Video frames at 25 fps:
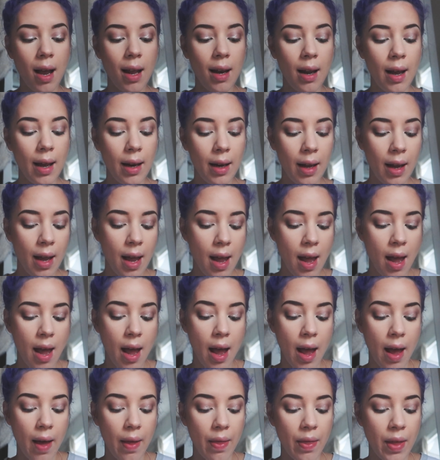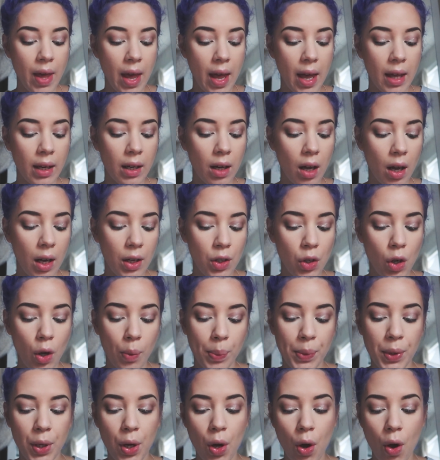eyeliner, and then I
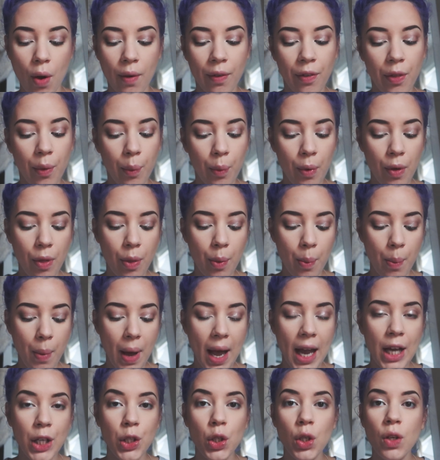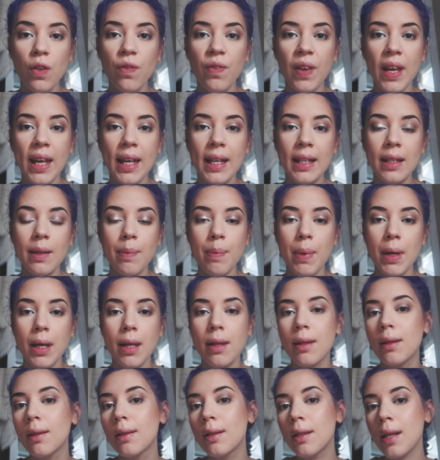topped it off with my Too Faced
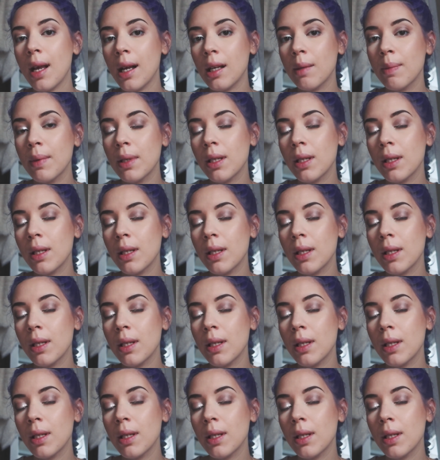Better Than Sex